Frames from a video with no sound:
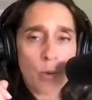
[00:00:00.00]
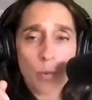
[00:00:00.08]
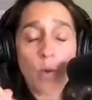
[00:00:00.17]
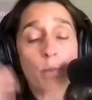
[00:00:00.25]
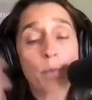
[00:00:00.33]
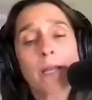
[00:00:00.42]
We
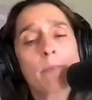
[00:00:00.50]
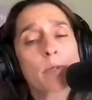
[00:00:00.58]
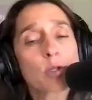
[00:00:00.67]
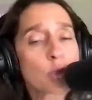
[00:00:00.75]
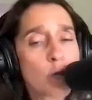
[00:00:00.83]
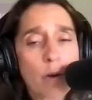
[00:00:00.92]
won't be able
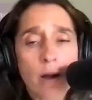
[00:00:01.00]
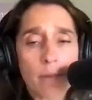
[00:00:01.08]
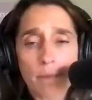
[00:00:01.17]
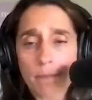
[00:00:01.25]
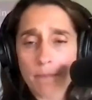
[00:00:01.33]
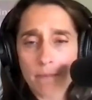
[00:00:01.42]
to show up
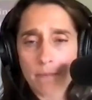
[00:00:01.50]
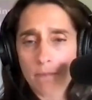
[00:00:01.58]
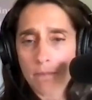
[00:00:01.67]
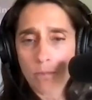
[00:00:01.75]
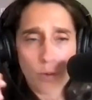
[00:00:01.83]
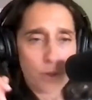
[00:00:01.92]

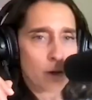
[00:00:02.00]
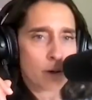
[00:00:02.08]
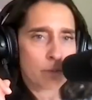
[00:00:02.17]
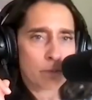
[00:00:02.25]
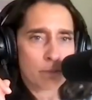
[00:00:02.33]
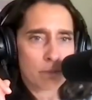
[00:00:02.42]
with our,